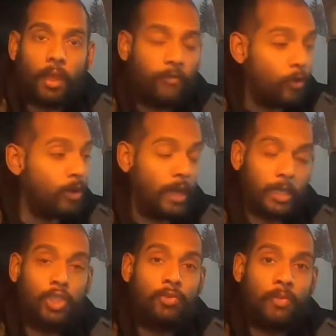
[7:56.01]
for an
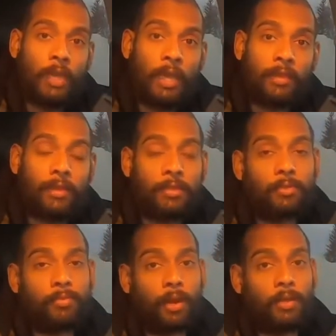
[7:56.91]
SUV, and that's
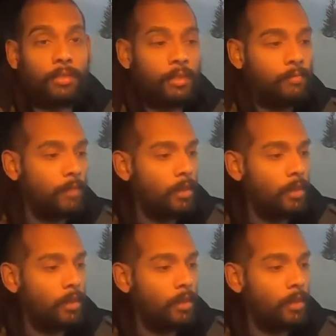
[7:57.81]
surprising.